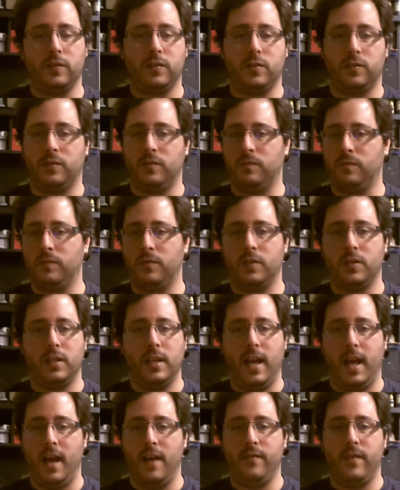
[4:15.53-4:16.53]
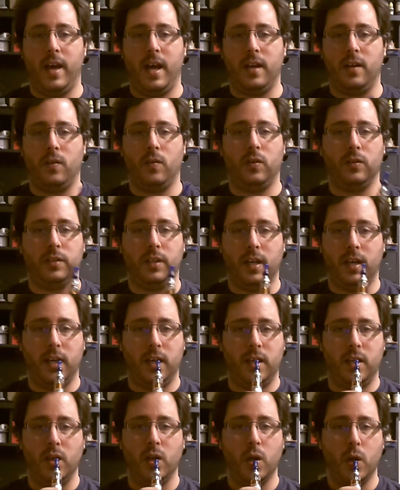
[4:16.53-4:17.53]
and just have at it all
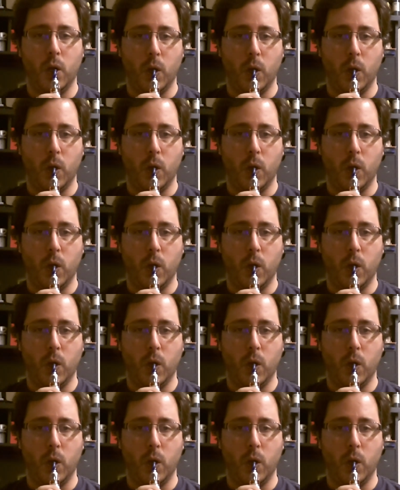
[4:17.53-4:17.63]
day.